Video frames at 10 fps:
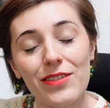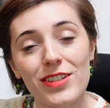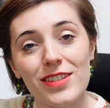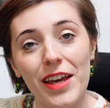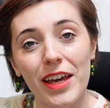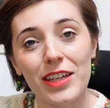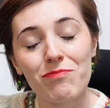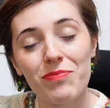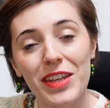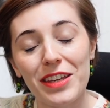left to say
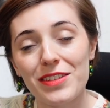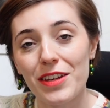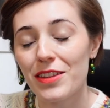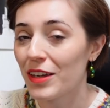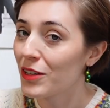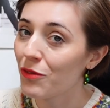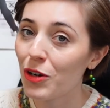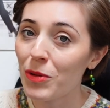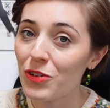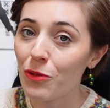is thank you very
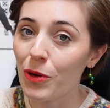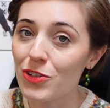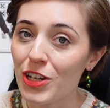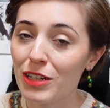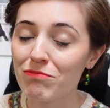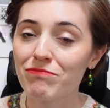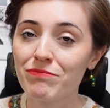much for watching.